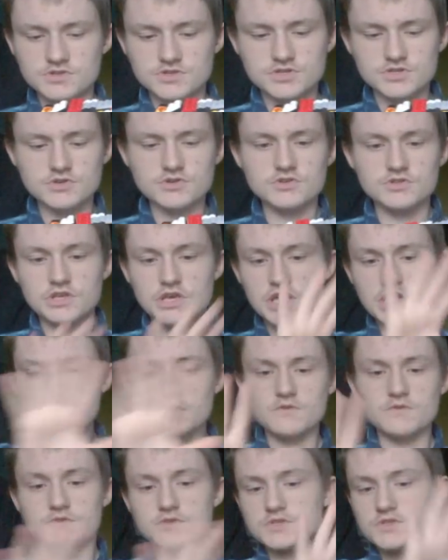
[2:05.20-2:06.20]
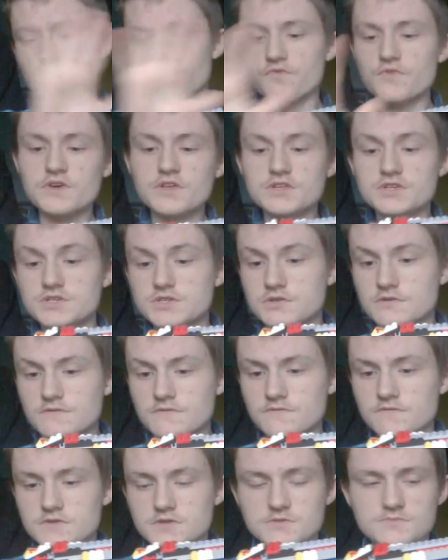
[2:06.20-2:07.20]
I'll show you the areas and the features
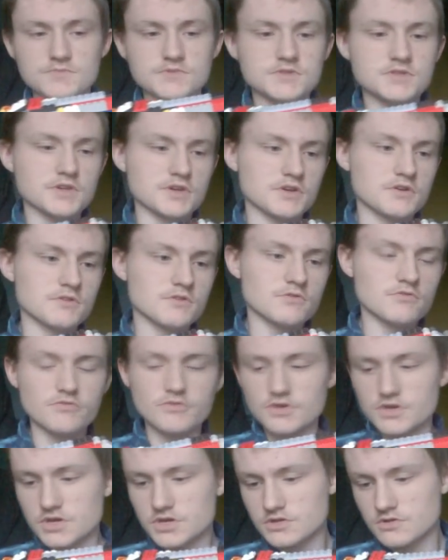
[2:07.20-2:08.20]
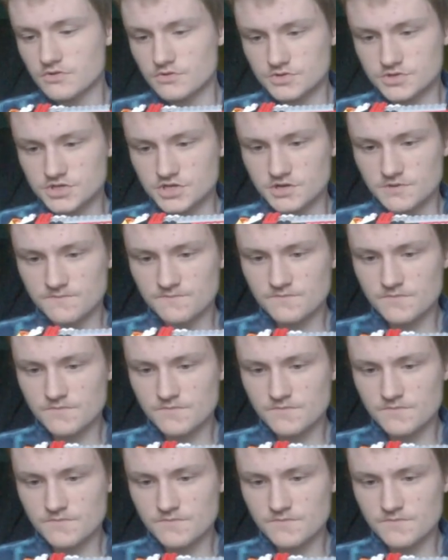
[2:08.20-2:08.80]
of this particular grenade launcher.